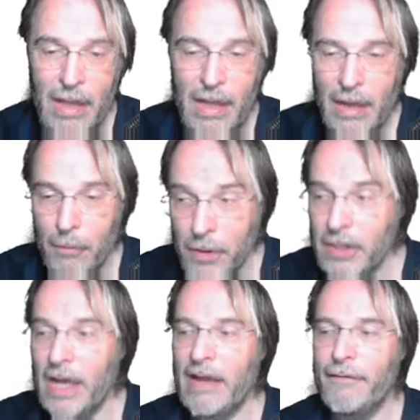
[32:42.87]
And once
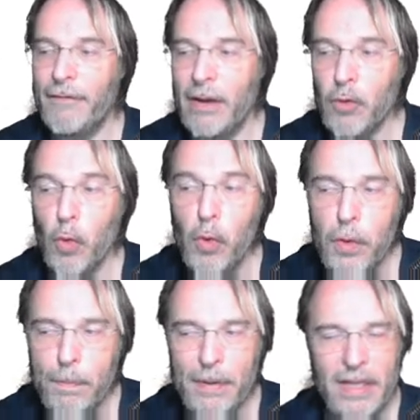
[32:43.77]
I found all
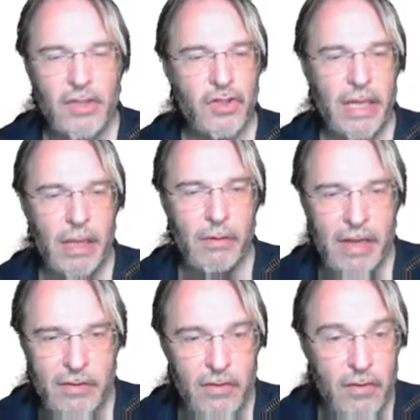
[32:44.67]
the pages
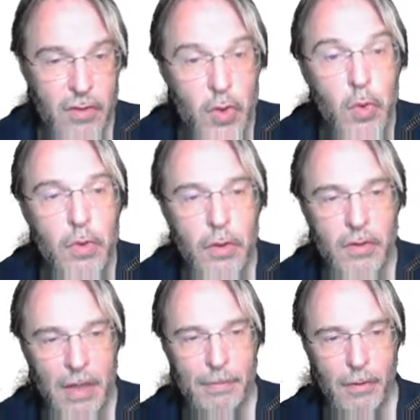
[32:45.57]
allocated to the
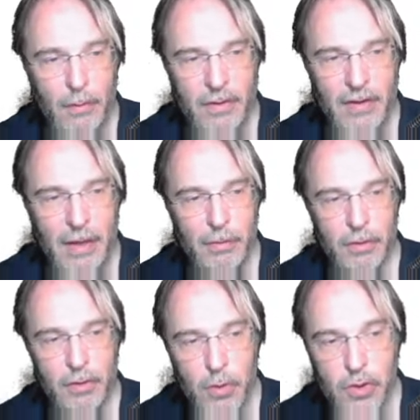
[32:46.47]
temporary
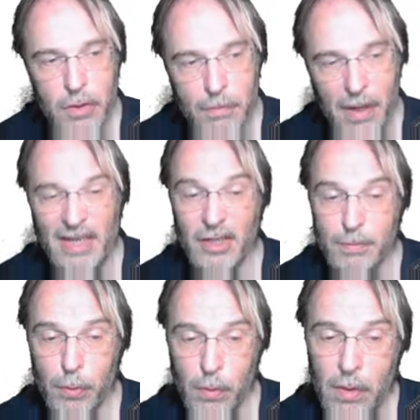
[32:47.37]
table used by the
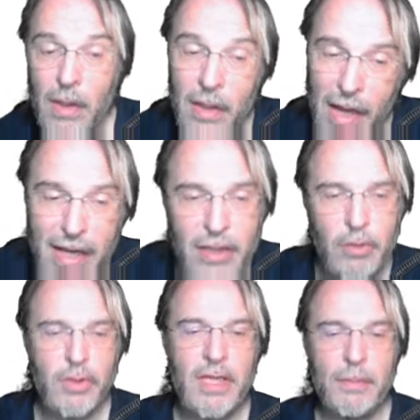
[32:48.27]
spool, I can
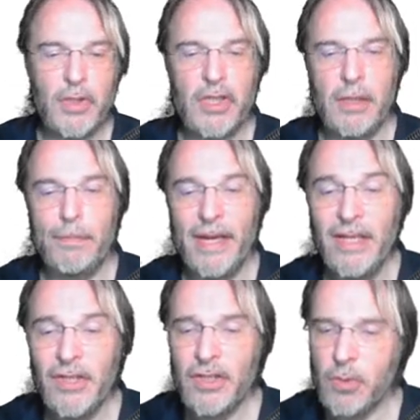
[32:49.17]
use DBCC
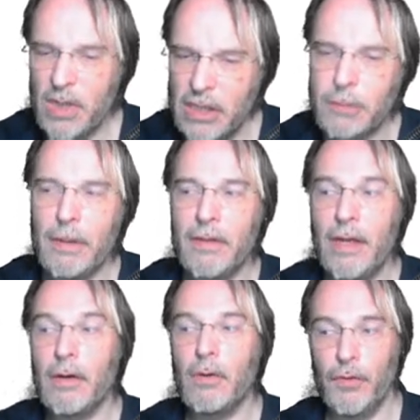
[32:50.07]
page to inspect
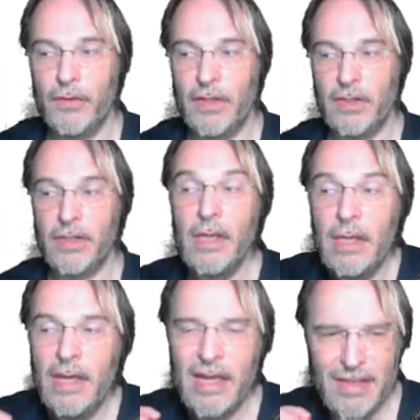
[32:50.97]
their contents.
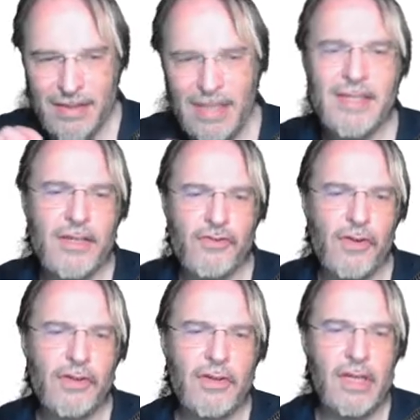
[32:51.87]
And that's the
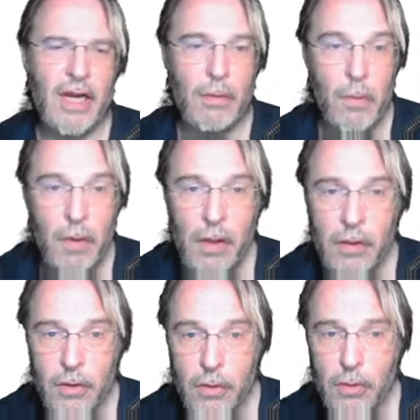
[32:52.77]
strategy I will
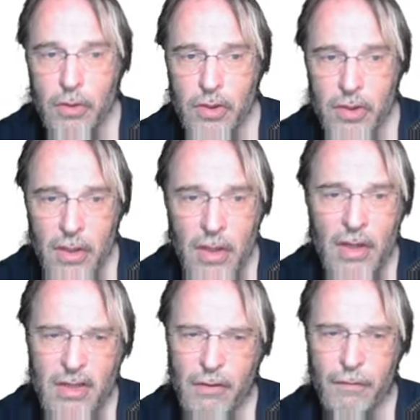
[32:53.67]
use
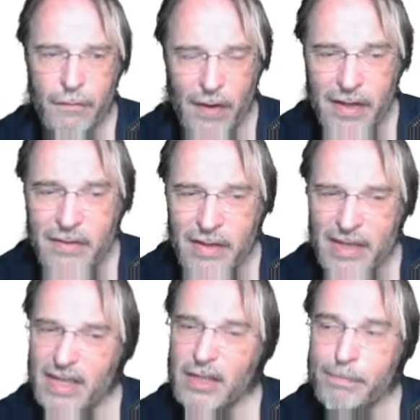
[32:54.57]
to find
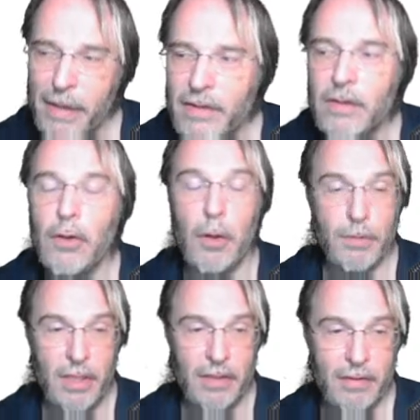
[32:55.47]
and inspect the
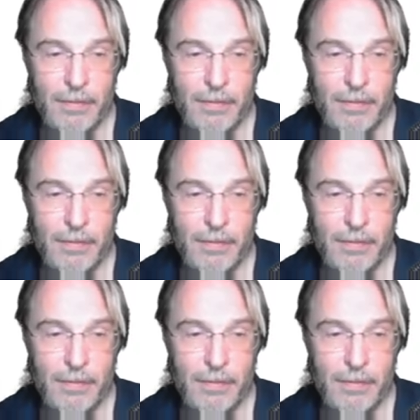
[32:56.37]
object.